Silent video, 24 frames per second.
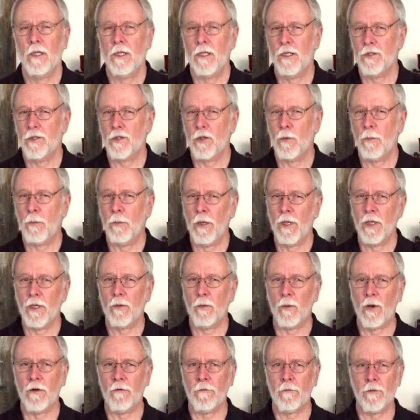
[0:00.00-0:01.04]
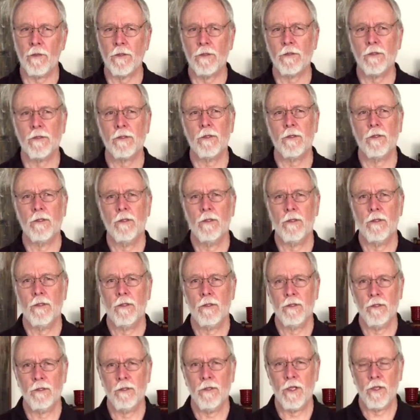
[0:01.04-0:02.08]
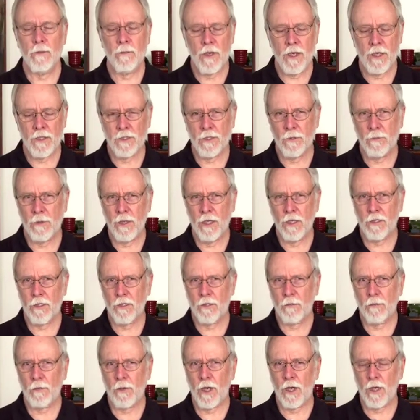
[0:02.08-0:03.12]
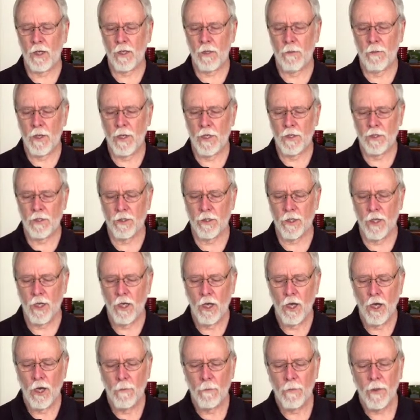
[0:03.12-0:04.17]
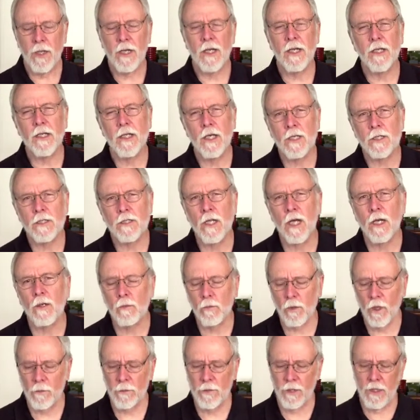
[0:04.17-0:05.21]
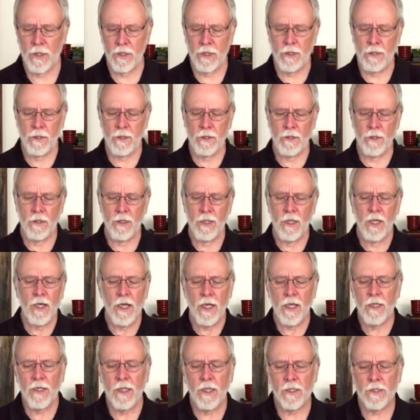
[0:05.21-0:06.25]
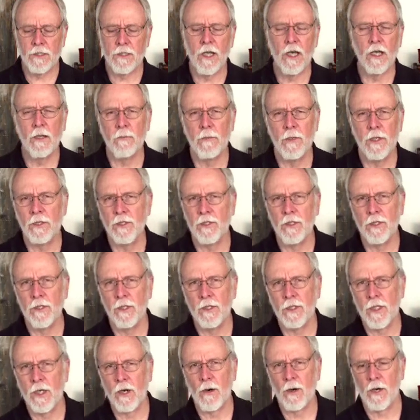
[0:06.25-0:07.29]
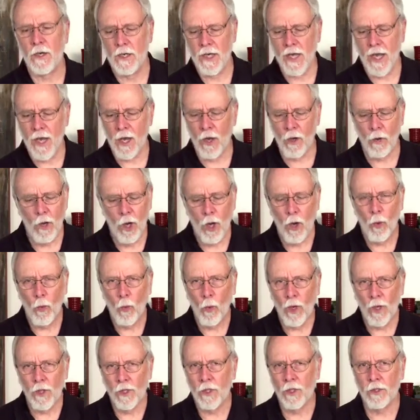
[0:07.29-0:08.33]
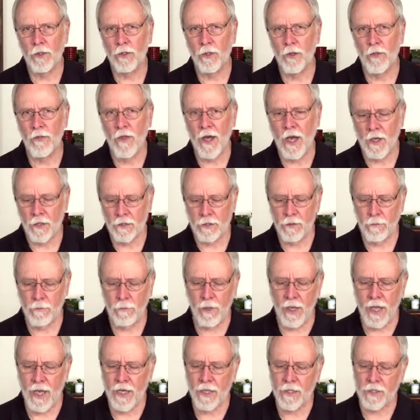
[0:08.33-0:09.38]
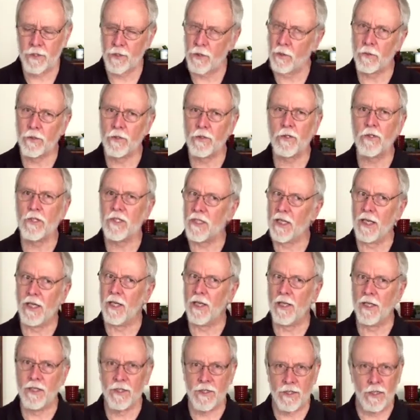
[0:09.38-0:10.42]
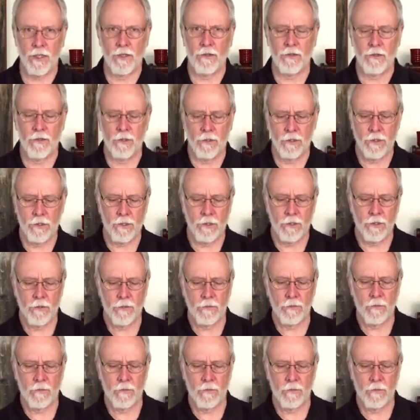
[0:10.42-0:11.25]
His oblique reference to the Emancipation Proclamation. But he does not rub it in. He does not mention that there are now 100,000 black soldiers killing Southerners.